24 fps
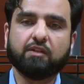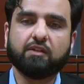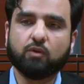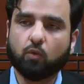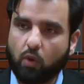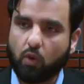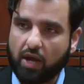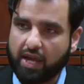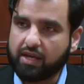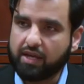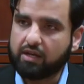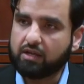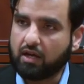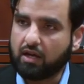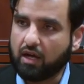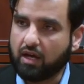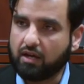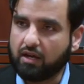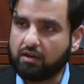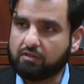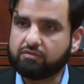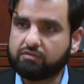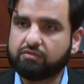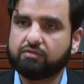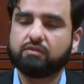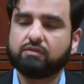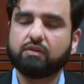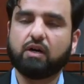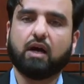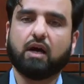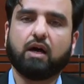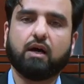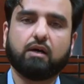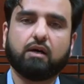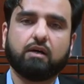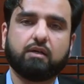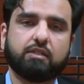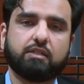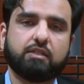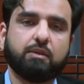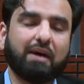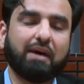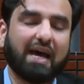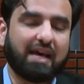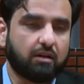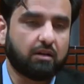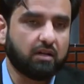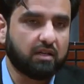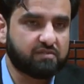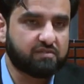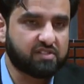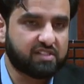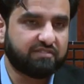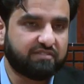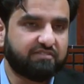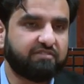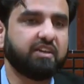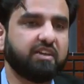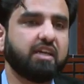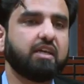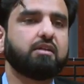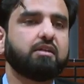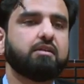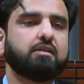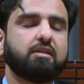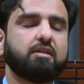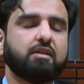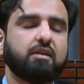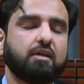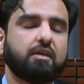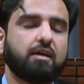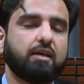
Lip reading: the wake of the Battle of Siffin